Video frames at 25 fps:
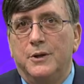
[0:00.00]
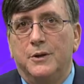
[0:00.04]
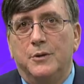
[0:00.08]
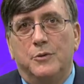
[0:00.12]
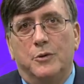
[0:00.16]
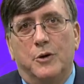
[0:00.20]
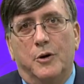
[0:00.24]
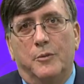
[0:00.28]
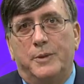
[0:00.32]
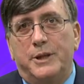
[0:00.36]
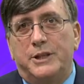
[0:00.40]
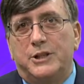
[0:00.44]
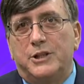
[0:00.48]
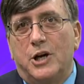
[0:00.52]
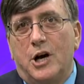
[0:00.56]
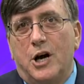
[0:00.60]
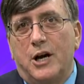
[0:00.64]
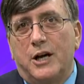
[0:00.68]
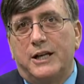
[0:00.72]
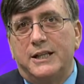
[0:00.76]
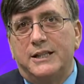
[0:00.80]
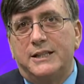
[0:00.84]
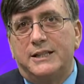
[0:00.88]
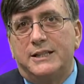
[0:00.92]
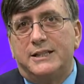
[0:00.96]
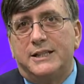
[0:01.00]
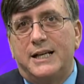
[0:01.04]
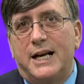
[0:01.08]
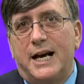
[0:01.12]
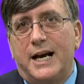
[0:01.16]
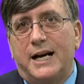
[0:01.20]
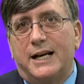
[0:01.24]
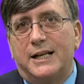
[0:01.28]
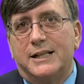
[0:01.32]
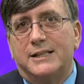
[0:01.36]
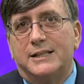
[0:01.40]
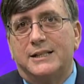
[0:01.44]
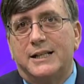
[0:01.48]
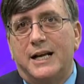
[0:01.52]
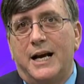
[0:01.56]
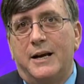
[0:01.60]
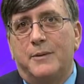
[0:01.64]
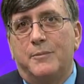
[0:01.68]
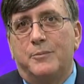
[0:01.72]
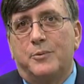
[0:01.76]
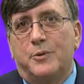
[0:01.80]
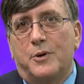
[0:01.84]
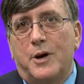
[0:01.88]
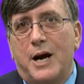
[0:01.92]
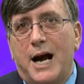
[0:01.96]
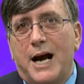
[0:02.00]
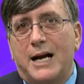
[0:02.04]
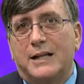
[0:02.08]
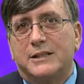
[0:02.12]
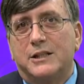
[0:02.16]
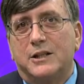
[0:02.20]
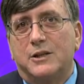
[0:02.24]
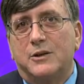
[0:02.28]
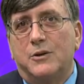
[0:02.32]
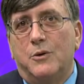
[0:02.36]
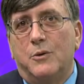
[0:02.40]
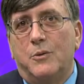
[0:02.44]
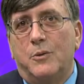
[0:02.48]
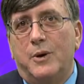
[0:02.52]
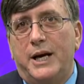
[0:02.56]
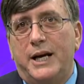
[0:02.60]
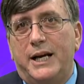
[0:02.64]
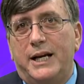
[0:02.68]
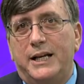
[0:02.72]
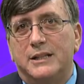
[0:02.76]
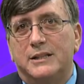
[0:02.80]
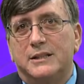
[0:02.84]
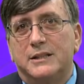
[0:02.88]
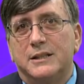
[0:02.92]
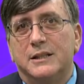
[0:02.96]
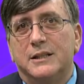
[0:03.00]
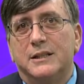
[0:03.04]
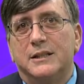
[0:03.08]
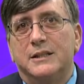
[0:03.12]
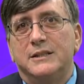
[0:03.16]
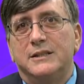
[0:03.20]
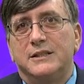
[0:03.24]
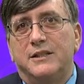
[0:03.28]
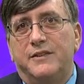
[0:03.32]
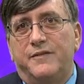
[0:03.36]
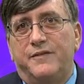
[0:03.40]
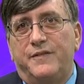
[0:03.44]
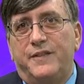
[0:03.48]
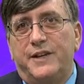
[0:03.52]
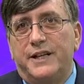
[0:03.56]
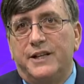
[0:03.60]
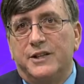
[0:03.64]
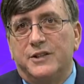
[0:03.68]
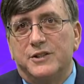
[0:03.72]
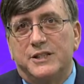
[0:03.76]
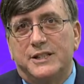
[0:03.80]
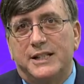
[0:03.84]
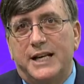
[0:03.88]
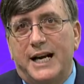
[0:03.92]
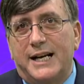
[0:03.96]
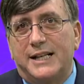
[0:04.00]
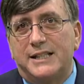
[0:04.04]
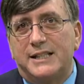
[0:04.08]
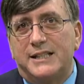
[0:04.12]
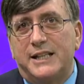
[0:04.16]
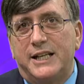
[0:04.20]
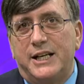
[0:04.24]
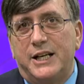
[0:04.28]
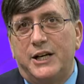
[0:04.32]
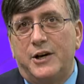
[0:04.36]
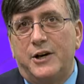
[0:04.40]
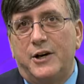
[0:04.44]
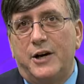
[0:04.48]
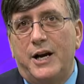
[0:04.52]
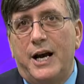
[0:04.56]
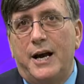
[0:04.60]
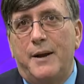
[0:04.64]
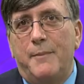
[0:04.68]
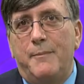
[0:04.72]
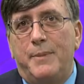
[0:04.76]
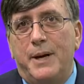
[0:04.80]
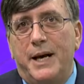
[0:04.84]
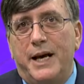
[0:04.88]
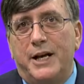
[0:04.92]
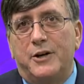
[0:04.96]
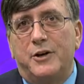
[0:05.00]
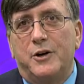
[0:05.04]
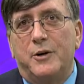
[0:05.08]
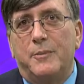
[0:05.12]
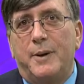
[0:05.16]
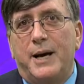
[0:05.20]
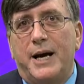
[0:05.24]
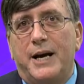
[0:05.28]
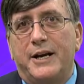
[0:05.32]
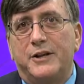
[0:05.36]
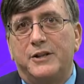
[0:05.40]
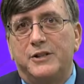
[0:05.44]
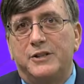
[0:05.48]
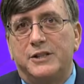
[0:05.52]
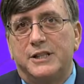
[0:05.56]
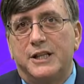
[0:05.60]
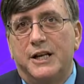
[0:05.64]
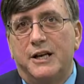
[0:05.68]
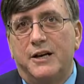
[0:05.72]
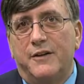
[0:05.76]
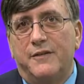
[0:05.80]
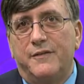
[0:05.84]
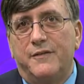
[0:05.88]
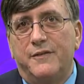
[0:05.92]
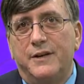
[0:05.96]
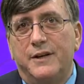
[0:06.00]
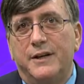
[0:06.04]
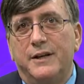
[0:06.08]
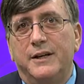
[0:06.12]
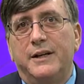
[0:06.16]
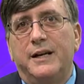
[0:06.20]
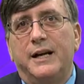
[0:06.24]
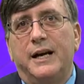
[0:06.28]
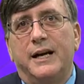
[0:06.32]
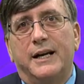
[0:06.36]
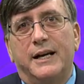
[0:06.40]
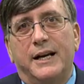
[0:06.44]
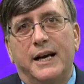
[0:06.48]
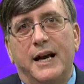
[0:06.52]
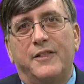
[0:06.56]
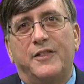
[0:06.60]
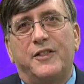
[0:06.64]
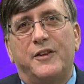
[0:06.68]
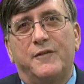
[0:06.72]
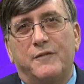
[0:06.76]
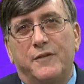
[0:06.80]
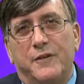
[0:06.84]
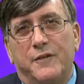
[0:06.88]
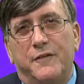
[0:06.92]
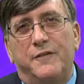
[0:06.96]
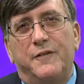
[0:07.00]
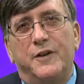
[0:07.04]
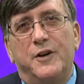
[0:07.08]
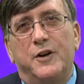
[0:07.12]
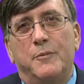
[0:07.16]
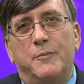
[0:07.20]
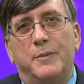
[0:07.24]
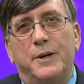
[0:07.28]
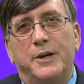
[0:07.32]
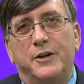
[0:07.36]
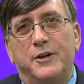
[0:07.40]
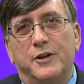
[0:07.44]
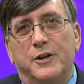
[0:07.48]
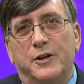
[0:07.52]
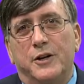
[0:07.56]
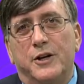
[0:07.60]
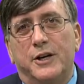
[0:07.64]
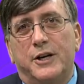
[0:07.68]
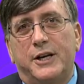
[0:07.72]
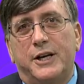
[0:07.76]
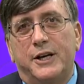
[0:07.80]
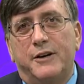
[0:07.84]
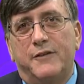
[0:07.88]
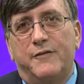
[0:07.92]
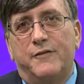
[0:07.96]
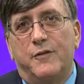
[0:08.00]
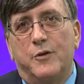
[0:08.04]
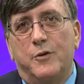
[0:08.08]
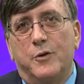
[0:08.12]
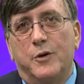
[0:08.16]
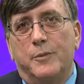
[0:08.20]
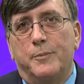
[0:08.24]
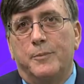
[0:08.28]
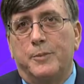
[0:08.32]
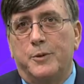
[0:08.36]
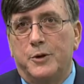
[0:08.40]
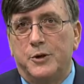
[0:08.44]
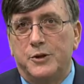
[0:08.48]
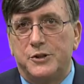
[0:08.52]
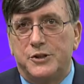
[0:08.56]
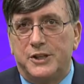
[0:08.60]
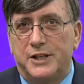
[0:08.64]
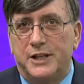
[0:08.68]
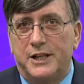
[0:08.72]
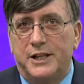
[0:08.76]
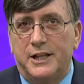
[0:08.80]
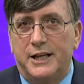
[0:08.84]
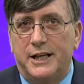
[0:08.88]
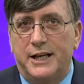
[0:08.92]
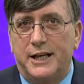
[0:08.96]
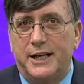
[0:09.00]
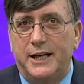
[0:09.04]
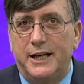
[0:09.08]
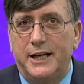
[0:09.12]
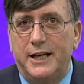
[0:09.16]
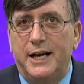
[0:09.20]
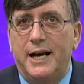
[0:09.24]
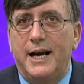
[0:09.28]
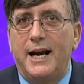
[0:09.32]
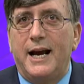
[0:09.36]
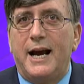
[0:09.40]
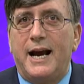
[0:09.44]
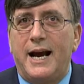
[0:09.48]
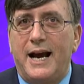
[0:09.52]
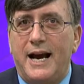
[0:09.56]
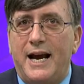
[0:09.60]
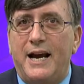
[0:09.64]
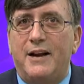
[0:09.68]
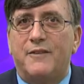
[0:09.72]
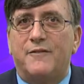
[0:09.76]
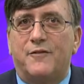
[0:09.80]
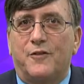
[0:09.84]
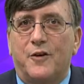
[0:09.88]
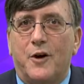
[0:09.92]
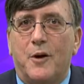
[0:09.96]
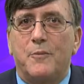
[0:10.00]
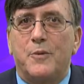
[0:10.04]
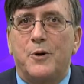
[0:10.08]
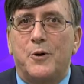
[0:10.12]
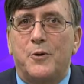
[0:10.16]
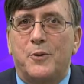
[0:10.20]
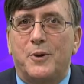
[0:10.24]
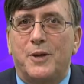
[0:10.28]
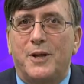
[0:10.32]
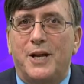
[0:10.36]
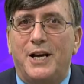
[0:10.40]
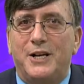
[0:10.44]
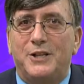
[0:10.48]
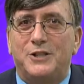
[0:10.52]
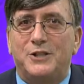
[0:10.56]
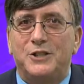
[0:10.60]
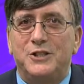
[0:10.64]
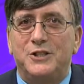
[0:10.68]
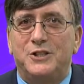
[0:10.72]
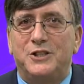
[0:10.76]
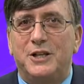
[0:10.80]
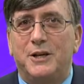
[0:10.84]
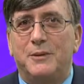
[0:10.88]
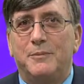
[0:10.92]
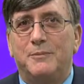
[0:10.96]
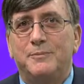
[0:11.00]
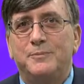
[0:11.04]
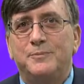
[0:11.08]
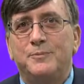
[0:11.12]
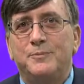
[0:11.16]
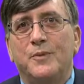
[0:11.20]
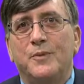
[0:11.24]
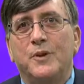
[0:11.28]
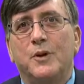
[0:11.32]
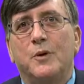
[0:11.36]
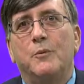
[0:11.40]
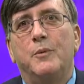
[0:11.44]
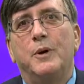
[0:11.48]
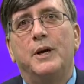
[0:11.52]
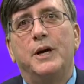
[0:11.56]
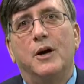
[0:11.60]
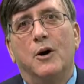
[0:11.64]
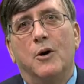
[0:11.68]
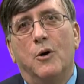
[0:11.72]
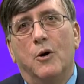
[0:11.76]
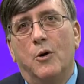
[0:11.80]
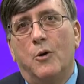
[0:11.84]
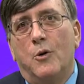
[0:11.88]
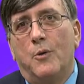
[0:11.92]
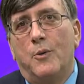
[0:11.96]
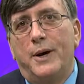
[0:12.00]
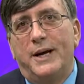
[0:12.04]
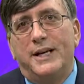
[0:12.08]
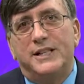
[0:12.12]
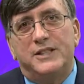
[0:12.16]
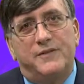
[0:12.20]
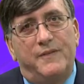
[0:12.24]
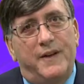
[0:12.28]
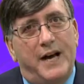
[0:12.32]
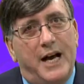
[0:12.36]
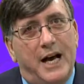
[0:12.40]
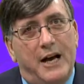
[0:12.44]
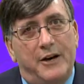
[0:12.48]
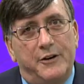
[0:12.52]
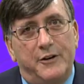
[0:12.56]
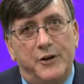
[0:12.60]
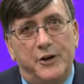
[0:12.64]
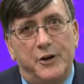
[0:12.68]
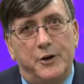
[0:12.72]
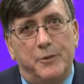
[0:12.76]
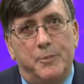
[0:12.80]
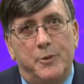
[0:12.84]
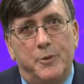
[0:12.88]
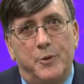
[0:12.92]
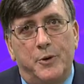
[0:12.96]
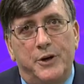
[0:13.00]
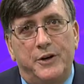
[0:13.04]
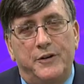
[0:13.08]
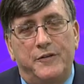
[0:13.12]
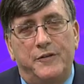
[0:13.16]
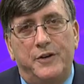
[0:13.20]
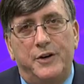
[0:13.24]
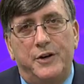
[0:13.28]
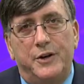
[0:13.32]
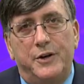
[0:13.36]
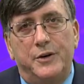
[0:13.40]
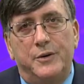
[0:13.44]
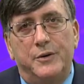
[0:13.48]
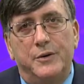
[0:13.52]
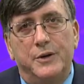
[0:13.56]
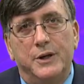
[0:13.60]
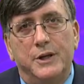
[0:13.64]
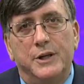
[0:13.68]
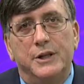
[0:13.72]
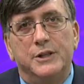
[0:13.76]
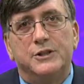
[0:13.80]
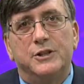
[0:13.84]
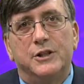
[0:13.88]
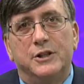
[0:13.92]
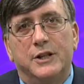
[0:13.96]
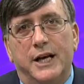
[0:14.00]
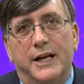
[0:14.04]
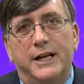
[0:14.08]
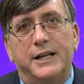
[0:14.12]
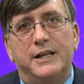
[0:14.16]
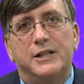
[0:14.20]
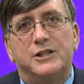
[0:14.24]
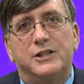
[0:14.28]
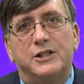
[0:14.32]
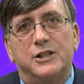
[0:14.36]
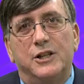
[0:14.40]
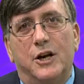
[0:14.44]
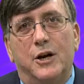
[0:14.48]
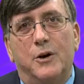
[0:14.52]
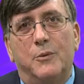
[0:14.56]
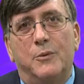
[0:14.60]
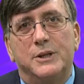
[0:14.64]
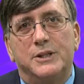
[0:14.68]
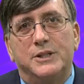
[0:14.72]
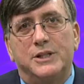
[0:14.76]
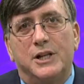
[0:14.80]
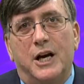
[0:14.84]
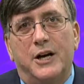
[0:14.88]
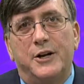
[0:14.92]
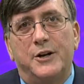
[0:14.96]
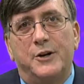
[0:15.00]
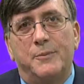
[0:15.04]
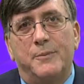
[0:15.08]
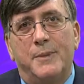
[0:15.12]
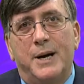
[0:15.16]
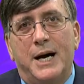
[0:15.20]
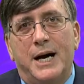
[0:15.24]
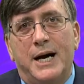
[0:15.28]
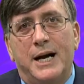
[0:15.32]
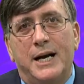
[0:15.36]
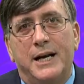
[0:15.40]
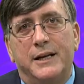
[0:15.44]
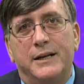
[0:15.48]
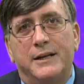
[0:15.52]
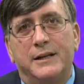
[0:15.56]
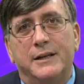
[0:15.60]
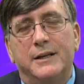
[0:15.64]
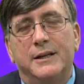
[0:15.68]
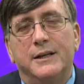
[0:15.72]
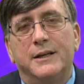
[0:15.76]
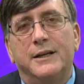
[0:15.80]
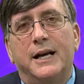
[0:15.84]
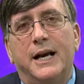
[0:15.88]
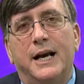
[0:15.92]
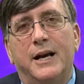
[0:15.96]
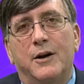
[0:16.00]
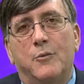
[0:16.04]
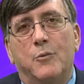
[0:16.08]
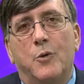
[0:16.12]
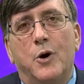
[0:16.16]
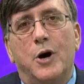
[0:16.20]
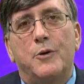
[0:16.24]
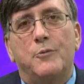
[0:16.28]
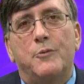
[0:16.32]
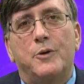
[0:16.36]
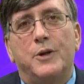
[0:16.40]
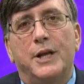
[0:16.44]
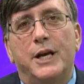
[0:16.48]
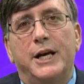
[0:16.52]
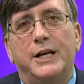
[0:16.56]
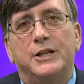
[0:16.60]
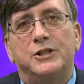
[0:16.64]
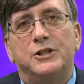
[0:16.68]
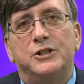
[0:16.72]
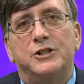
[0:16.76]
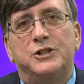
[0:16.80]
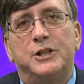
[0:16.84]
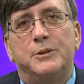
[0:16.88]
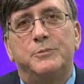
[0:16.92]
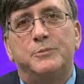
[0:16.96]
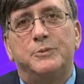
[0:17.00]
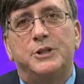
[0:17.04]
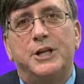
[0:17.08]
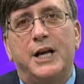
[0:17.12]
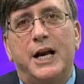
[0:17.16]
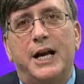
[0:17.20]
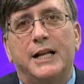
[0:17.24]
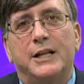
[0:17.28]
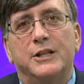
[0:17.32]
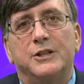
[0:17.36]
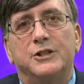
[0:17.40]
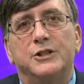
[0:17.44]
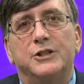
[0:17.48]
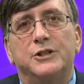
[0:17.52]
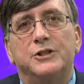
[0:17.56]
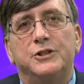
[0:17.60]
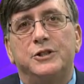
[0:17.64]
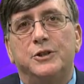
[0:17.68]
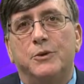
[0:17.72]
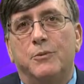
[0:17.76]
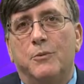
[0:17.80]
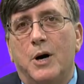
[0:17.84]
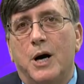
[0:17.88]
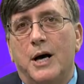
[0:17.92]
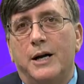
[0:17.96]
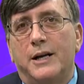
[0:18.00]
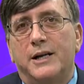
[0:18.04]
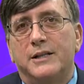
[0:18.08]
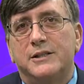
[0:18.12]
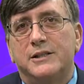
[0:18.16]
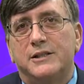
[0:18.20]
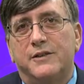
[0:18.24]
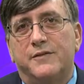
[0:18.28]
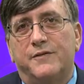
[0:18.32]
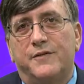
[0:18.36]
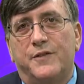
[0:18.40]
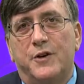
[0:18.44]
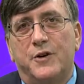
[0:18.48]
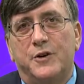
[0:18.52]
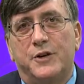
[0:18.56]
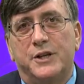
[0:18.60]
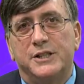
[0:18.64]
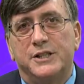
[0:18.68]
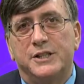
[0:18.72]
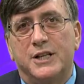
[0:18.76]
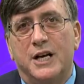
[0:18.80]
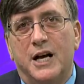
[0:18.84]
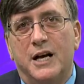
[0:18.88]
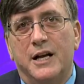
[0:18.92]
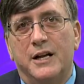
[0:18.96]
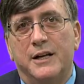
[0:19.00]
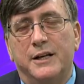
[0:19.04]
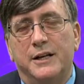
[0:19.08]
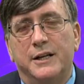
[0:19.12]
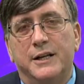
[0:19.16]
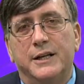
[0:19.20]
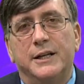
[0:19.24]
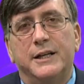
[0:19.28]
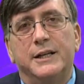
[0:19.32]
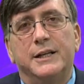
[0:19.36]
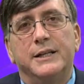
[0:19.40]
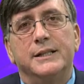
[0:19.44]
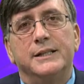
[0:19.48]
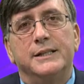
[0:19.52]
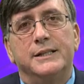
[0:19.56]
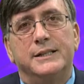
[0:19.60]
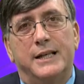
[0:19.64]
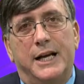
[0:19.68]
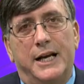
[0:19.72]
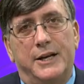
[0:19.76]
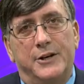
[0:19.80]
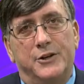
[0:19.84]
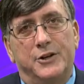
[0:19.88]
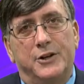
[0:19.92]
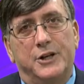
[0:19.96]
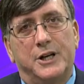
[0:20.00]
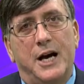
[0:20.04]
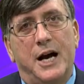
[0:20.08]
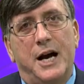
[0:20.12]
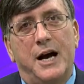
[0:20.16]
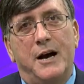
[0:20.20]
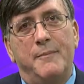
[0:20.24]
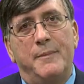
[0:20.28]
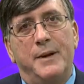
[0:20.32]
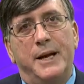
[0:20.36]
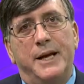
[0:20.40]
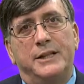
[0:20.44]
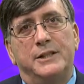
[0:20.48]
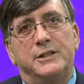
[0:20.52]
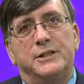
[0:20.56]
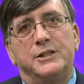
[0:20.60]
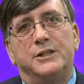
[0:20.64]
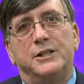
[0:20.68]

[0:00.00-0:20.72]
We'll be talking sex and practical ways to feel sexier and better about yourself and get the fulfillment you're looking for personally and from your relationship. We always value your point of view, so let us know what's on your mind and what relationship challenges you want us to focus on. Send your comments